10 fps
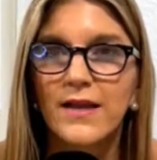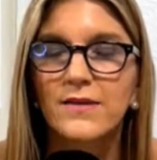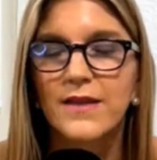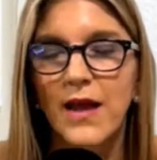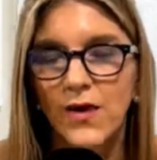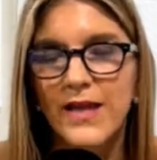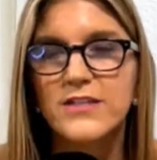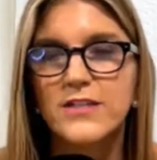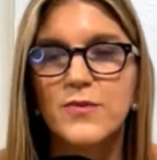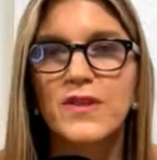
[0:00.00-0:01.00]
now
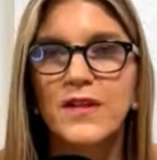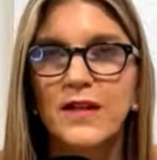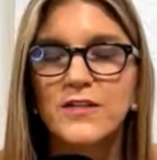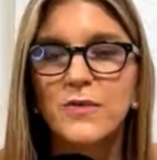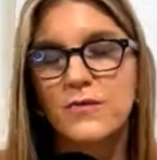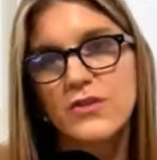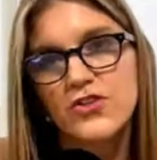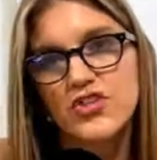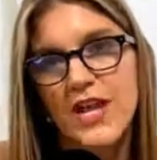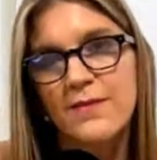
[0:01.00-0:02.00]
ex-husband, then husband,
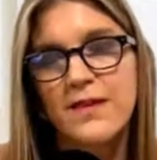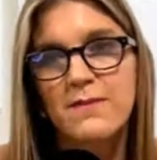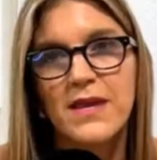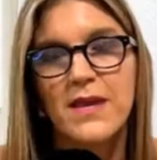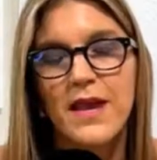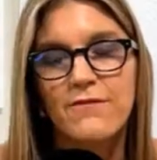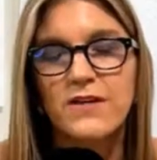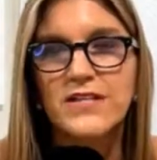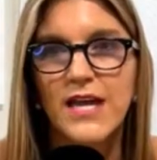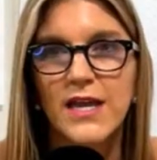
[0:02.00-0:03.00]
jamming me every
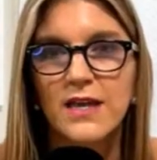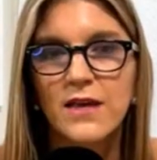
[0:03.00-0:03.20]
day